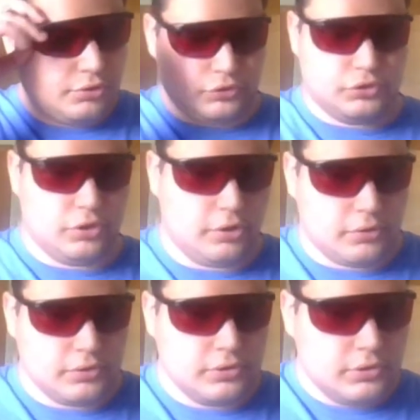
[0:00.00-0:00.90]
So,
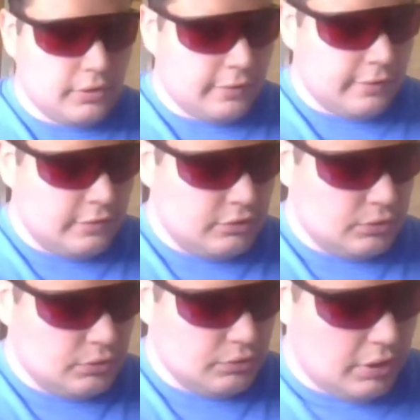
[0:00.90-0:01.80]

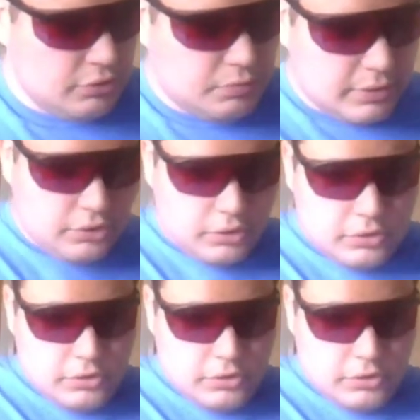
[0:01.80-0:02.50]
that was my talk.